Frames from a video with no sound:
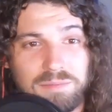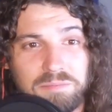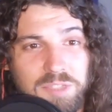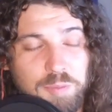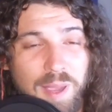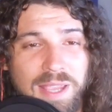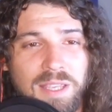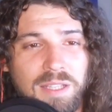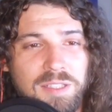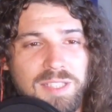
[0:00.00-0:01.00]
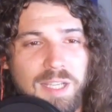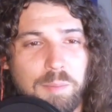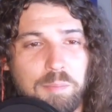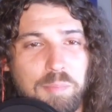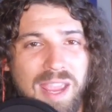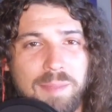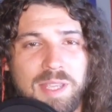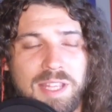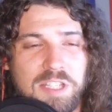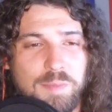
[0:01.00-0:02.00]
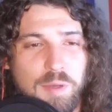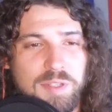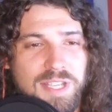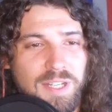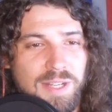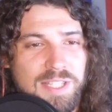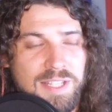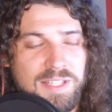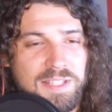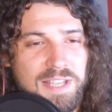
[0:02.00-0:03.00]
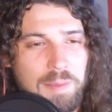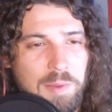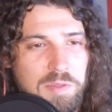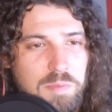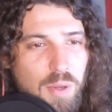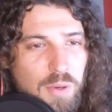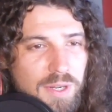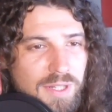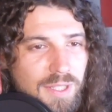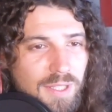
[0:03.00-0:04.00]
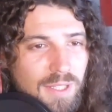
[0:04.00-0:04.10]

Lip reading: Spanky looks like a baby that smoked cigarettes since the time he was born.